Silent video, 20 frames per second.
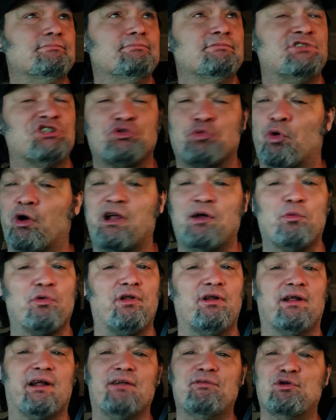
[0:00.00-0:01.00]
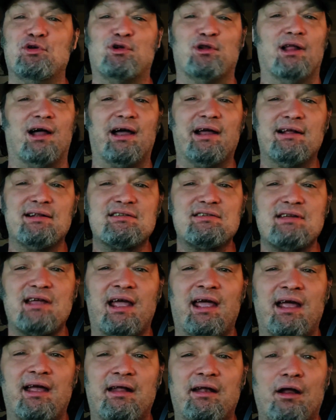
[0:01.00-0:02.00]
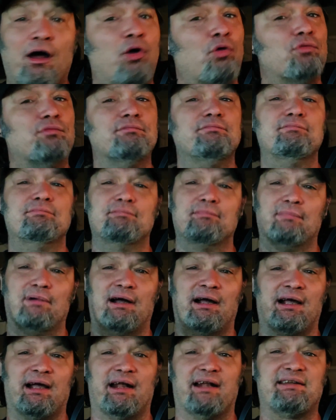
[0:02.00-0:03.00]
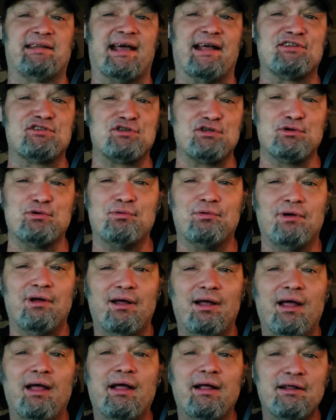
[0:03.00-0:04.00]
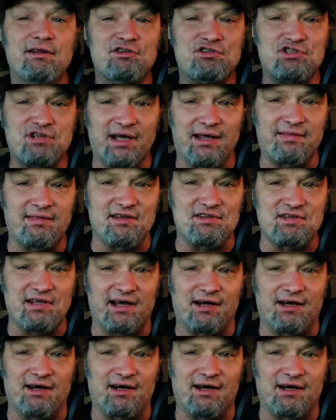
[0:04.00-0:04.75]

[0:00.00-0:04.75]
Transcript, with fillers: Just working with a lot of new clients, and oh, I got a tattoo. Check this